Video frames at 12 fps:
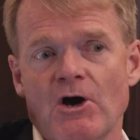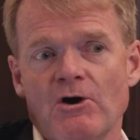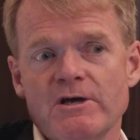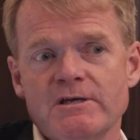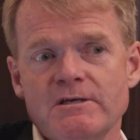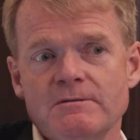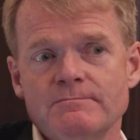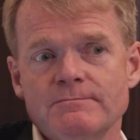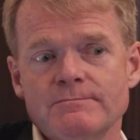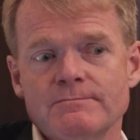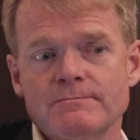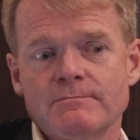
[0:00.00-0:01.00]
I
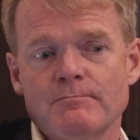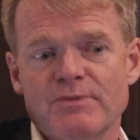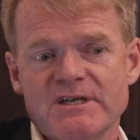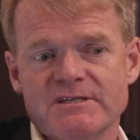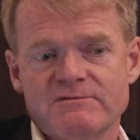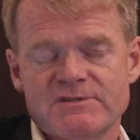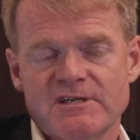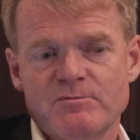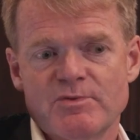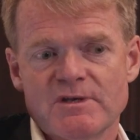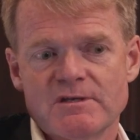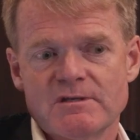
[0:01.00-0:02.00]
believe
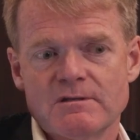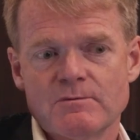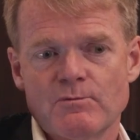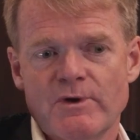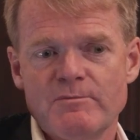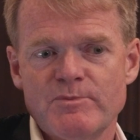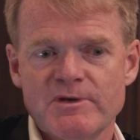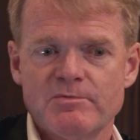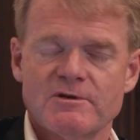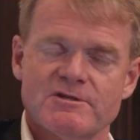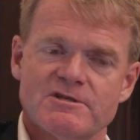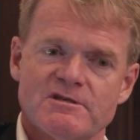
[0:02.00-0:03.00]
deeply that when
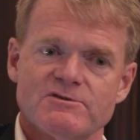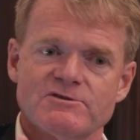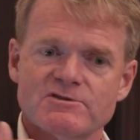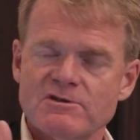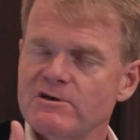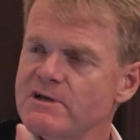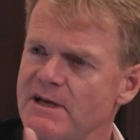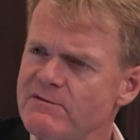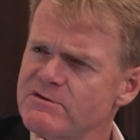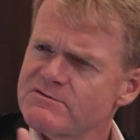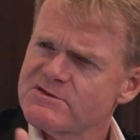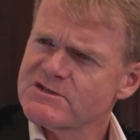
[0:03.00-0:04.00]
people achieve a certain
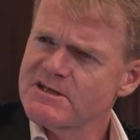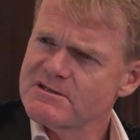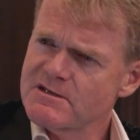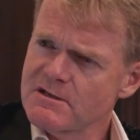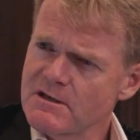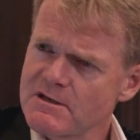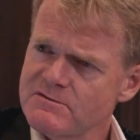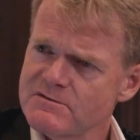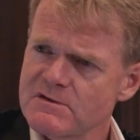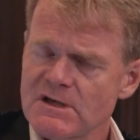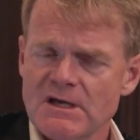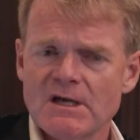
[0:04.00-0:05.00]
level of success in life,
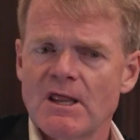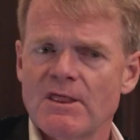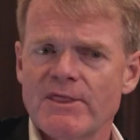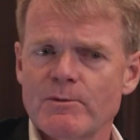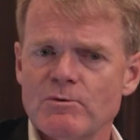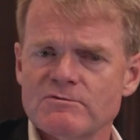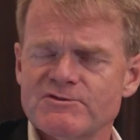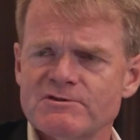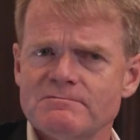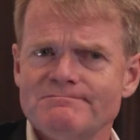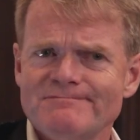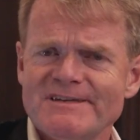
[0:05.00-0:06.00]
they want
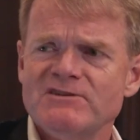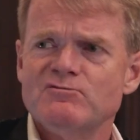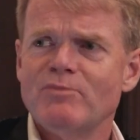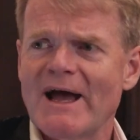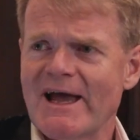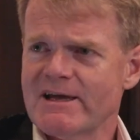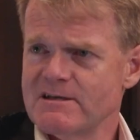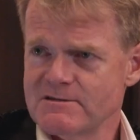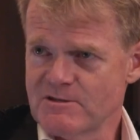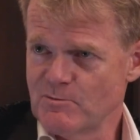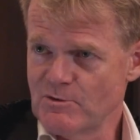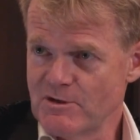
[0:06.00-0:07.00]
to give back in
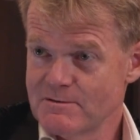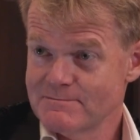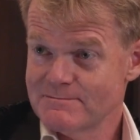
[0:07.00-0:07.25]
some way.